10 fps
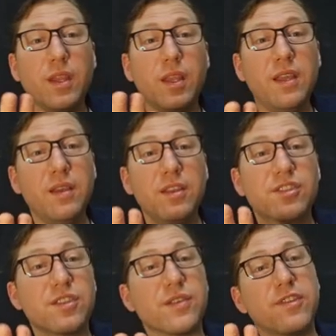it's
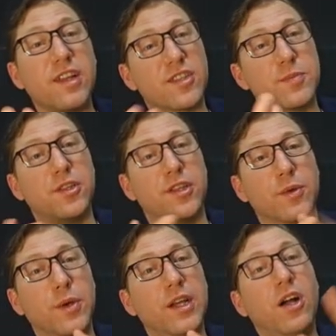the flexibility,
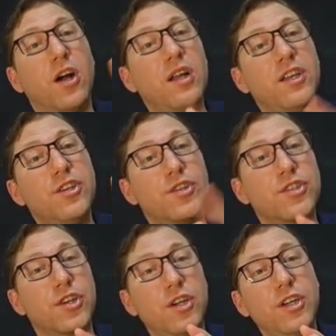right? On your
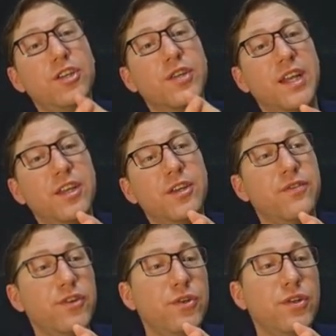turn, you're getting your
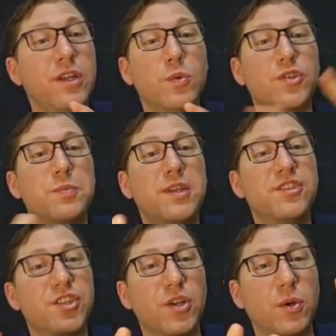food, which means
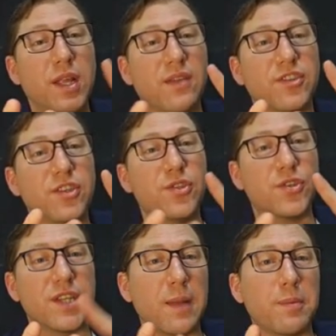you don't have to use your
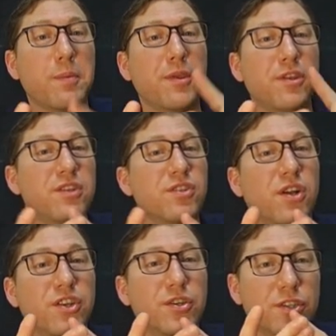tap abilities
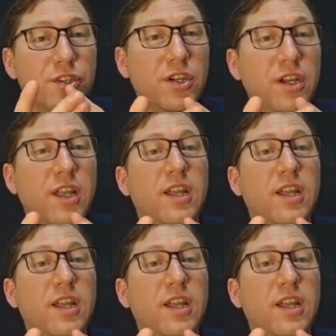on your turn.